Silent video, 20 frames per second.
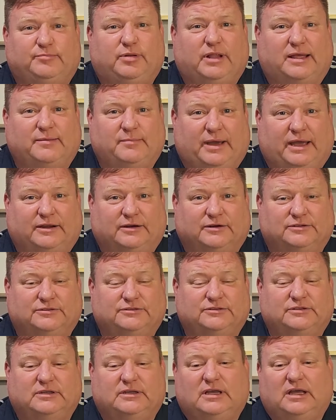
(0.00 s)
Playmakers.
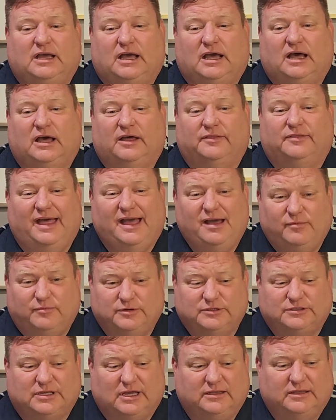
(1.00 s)
That
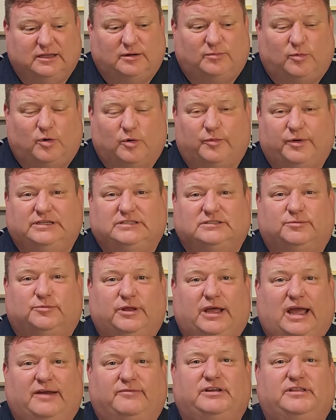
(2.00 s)
was a little more
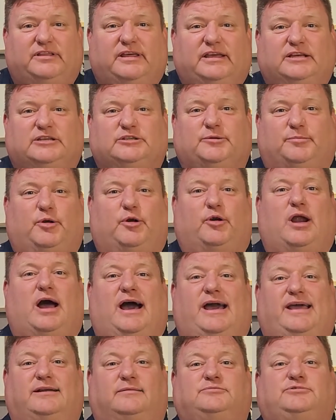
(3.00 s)
reasonable. Everything is a per
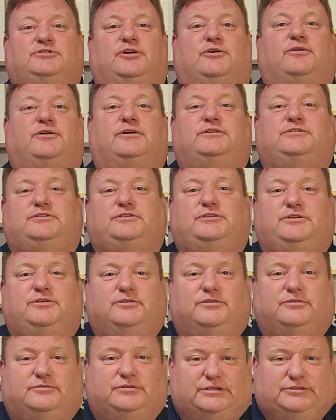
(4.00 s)
item charge.
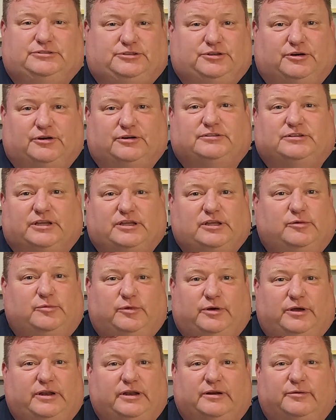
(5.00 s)
You're just charged like you
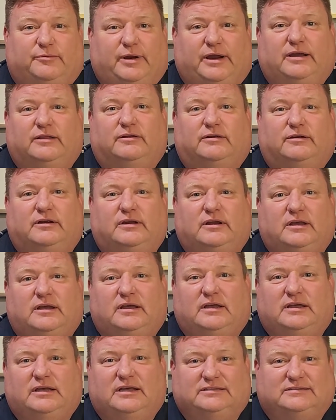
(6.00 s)
would in a regular
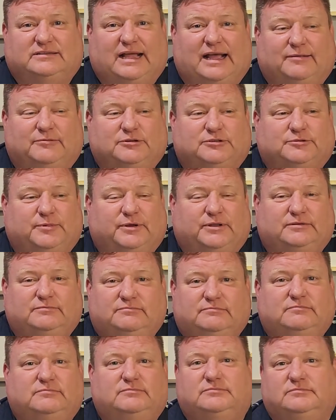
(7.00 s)
establishment,
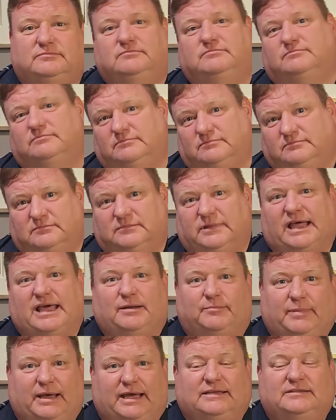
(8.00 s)

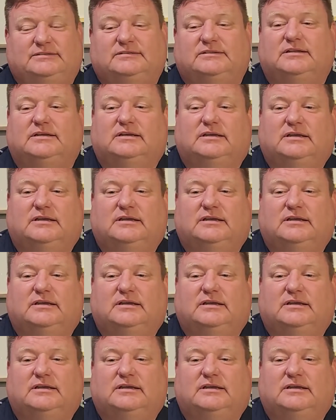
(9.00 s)
land-based,